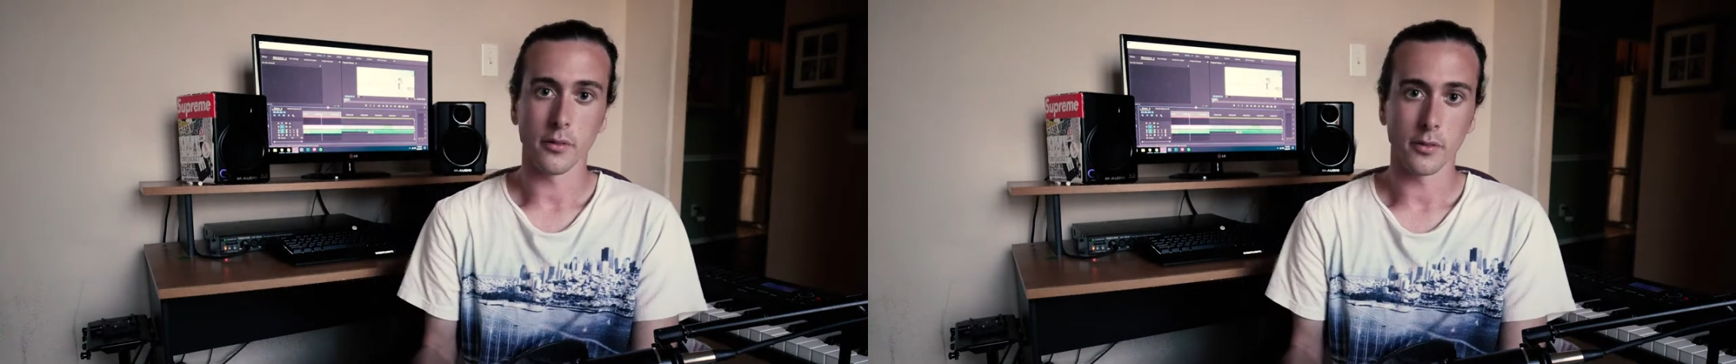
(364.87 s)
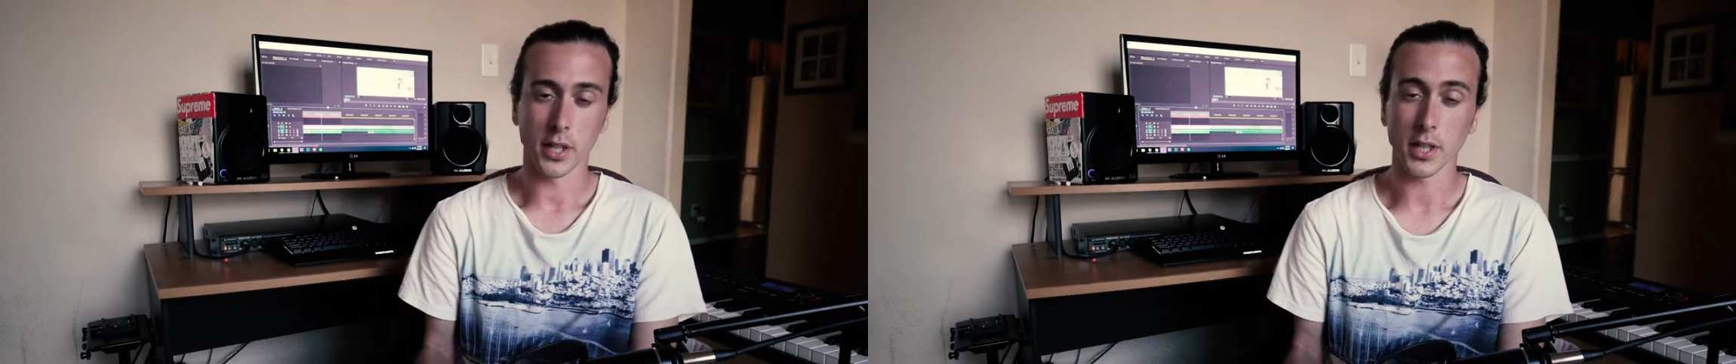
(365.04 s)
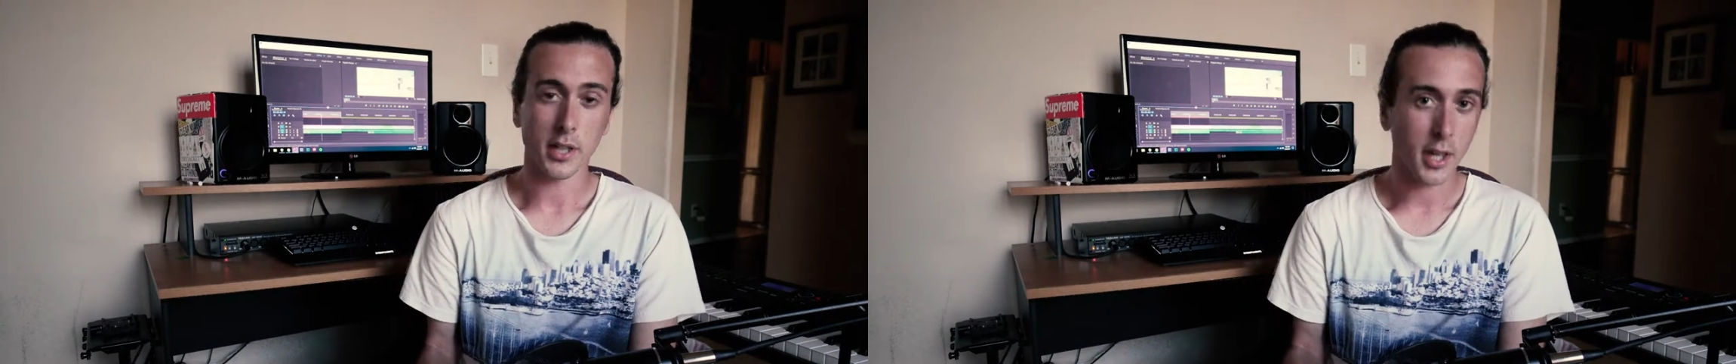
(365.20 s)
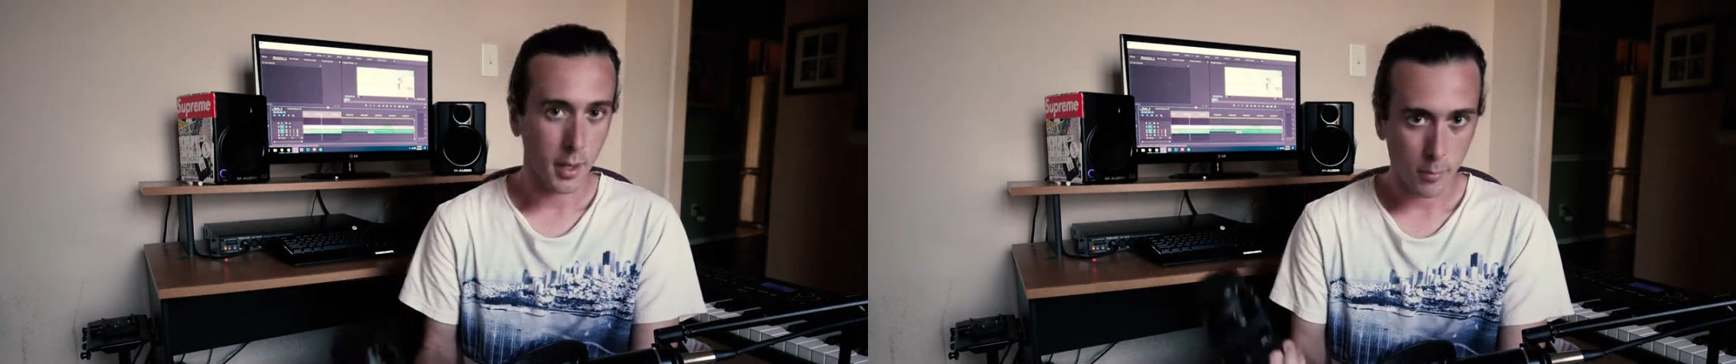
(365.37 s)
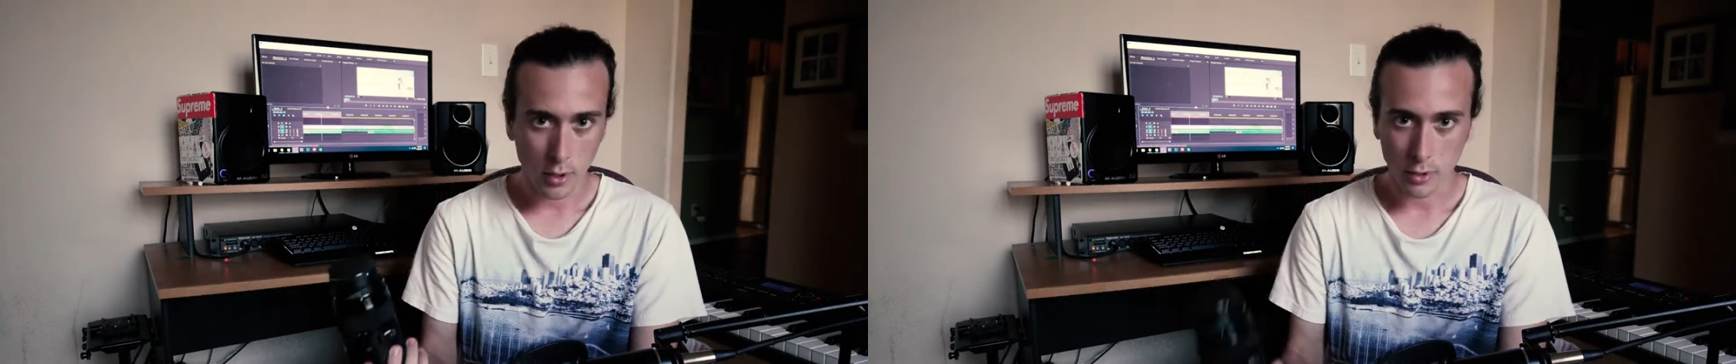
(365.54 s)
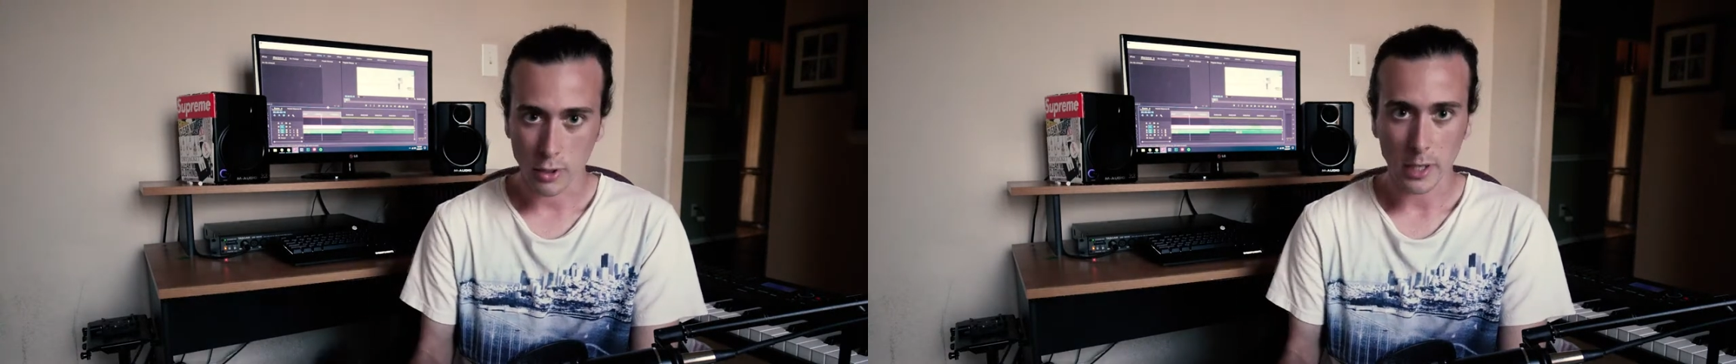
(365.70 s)
any
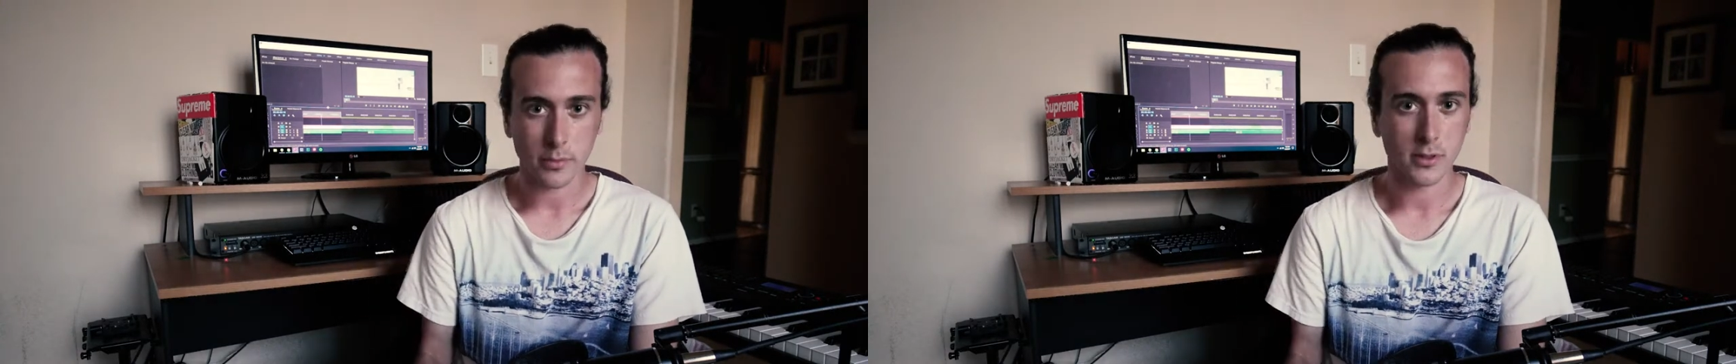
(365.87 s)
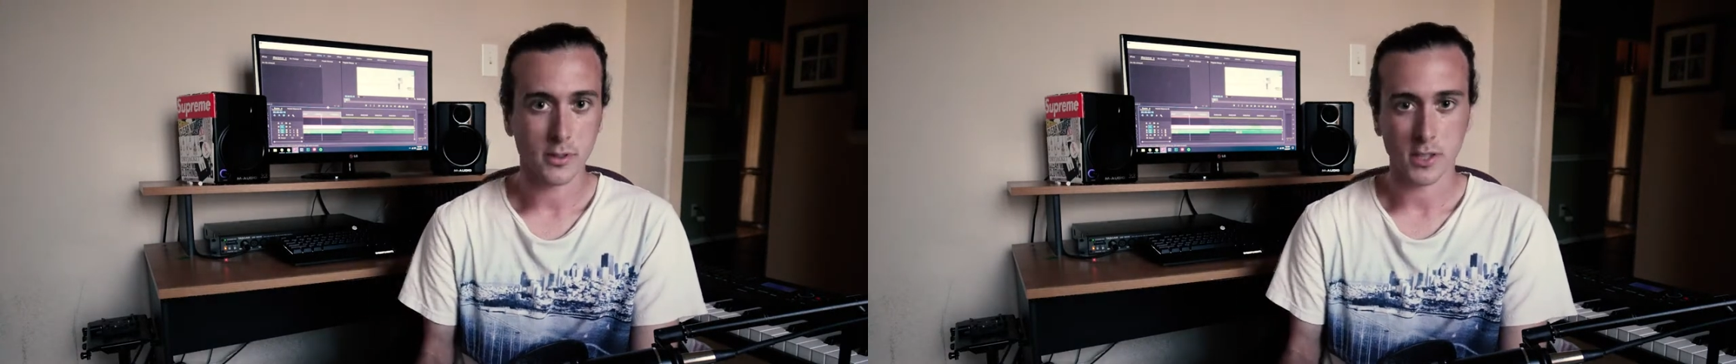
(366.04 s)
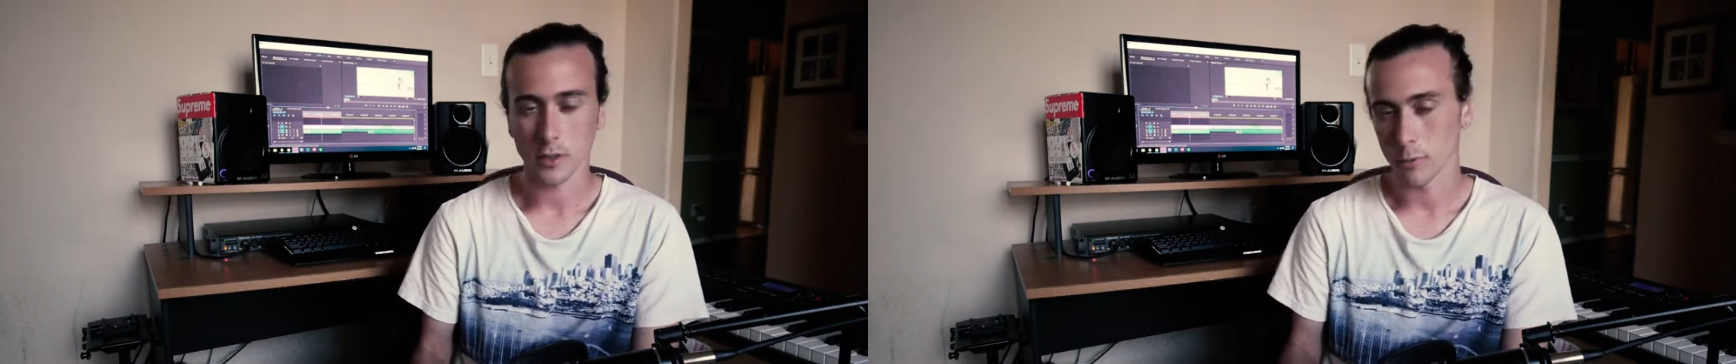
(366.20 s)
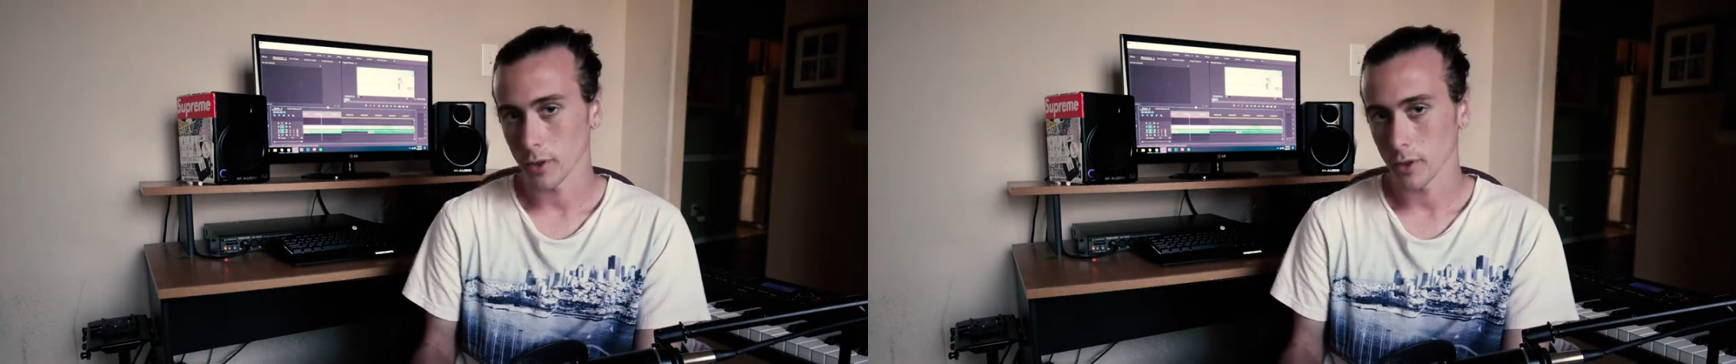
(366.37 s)
camera, crop sensor,